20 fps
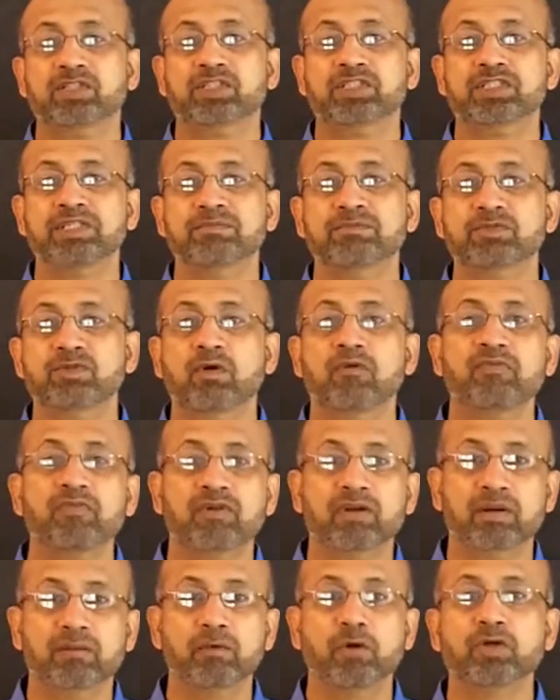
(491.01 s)
systems
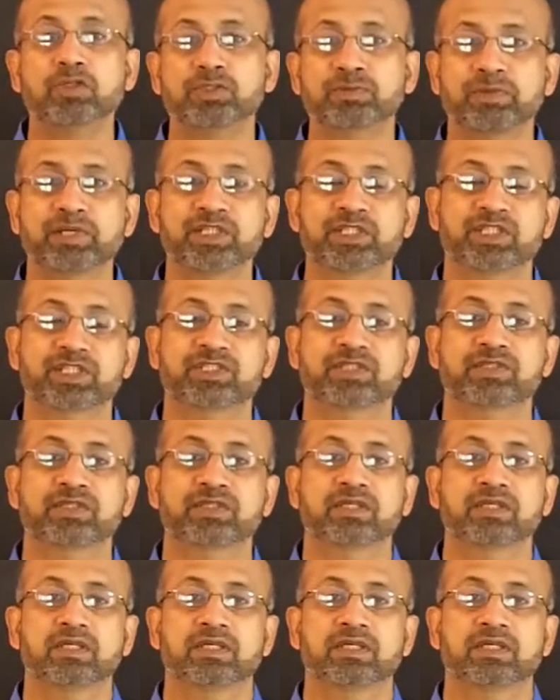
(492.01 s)
of remote species